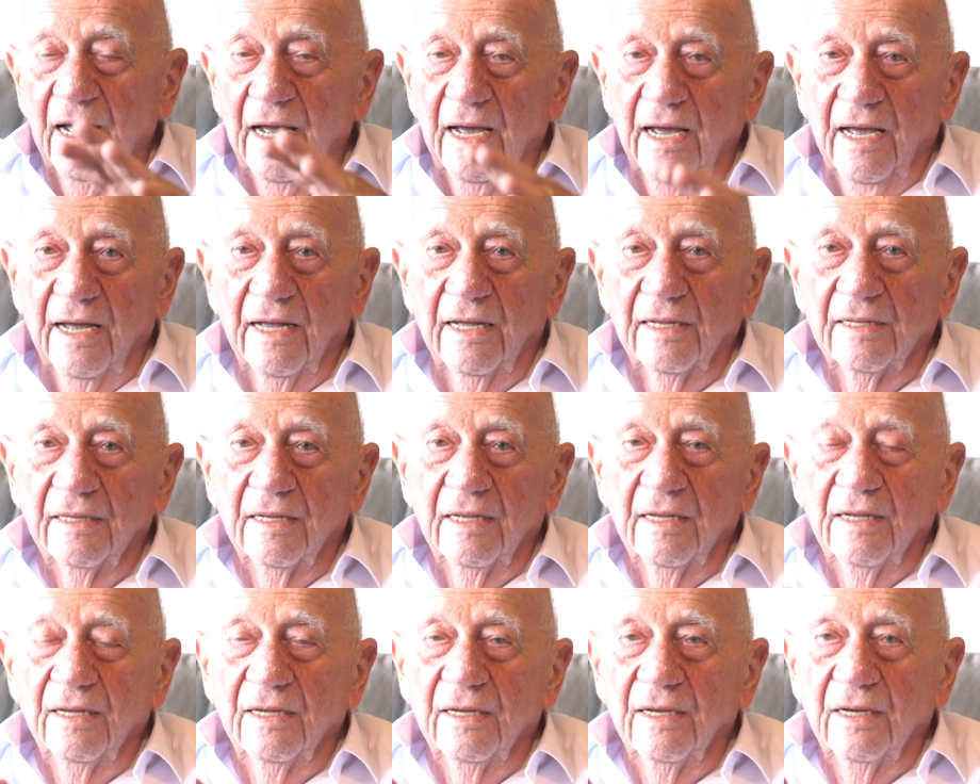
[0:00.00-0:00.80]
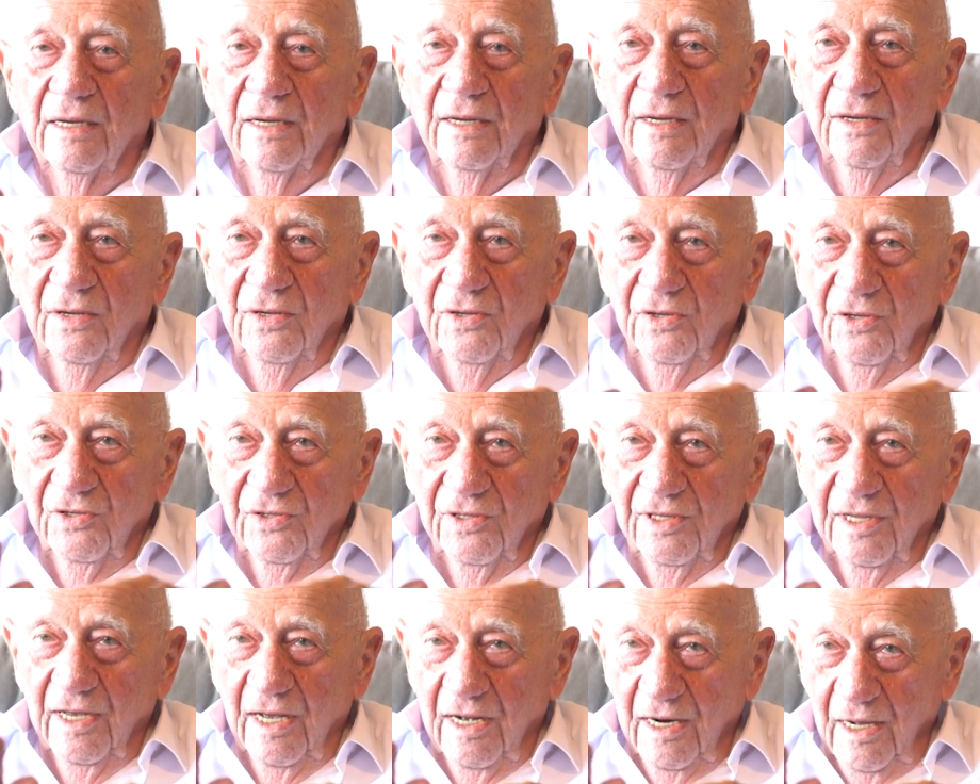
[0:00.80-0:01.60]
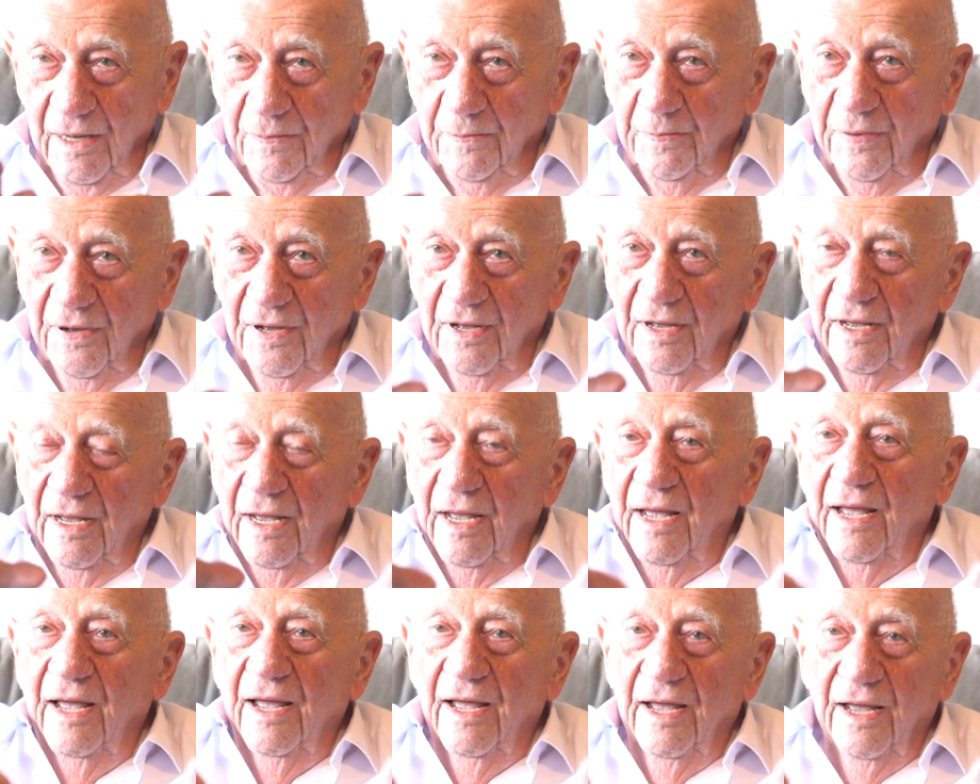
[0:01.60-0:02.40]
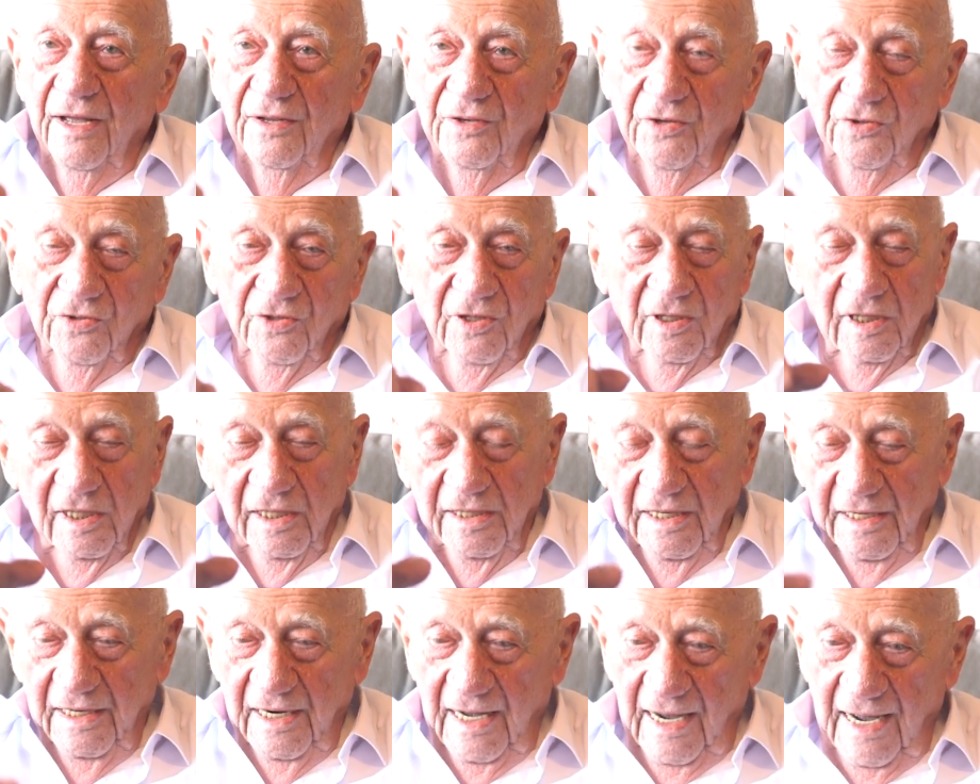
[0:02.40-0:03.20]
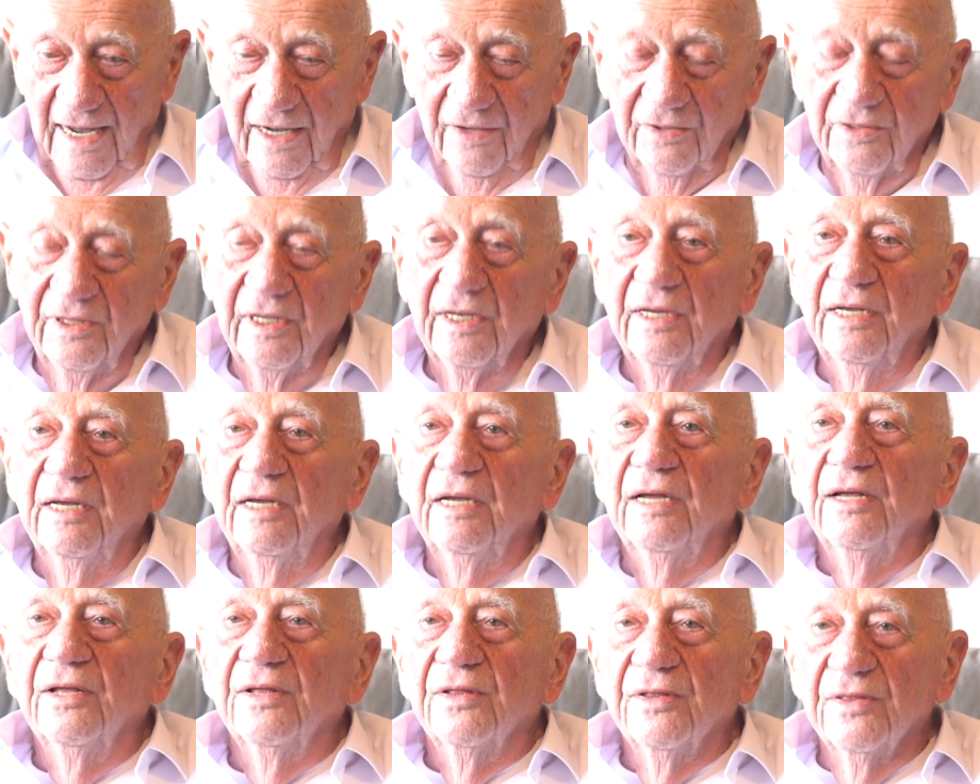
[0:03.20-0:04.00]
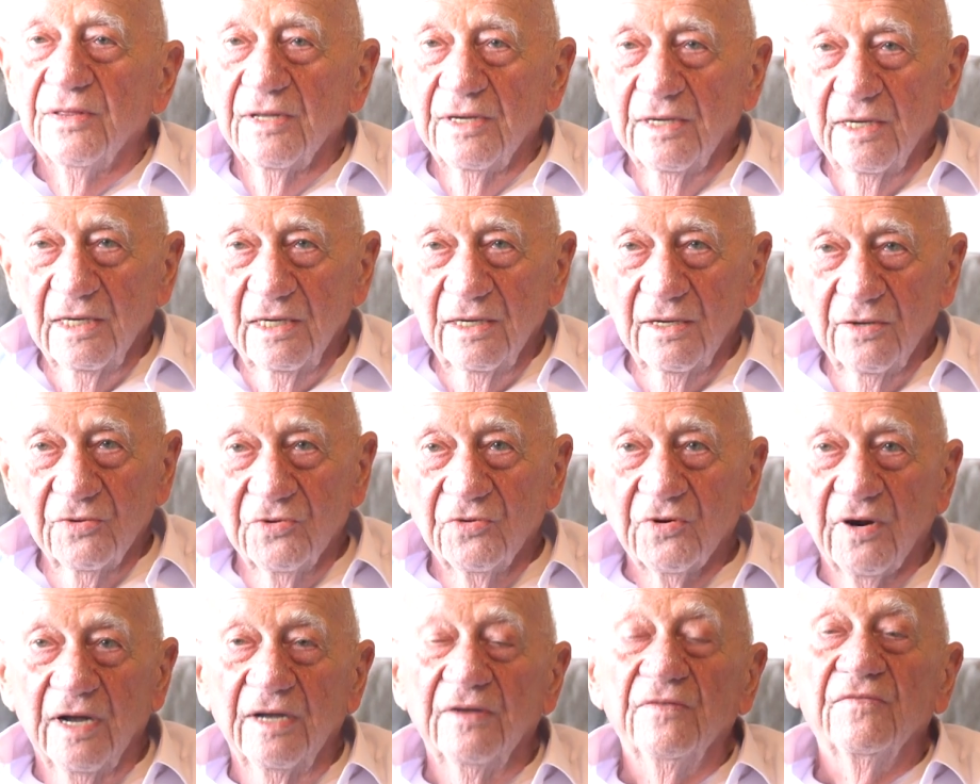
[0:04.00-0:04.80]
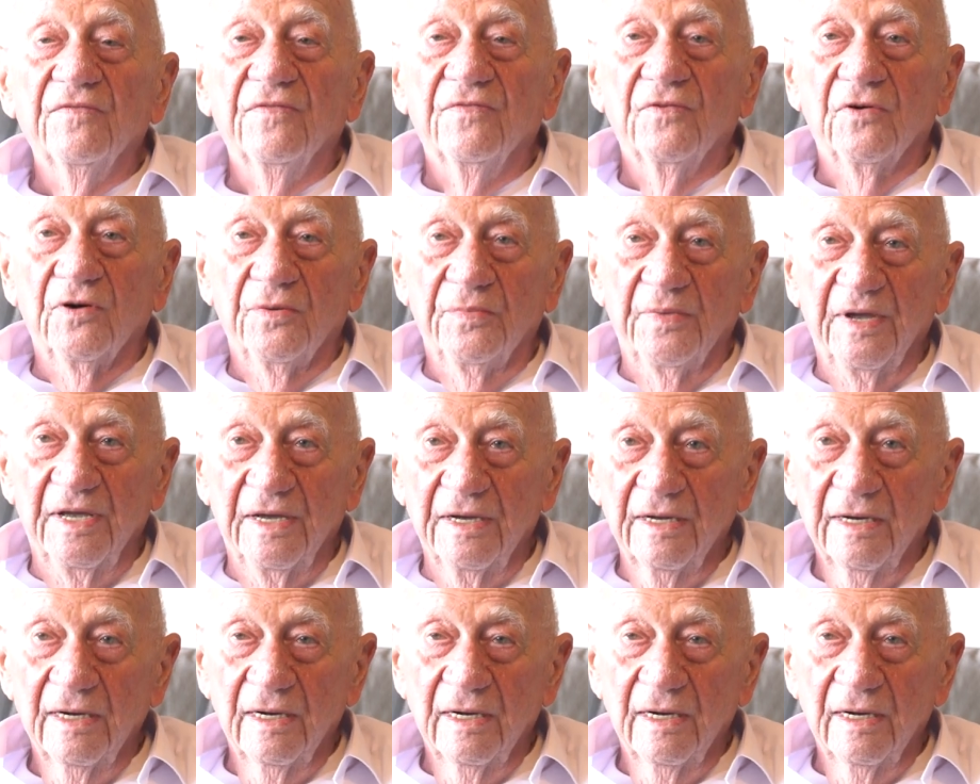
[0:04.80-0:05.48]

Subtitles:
and you'd get up and you'd clean out the drain for me.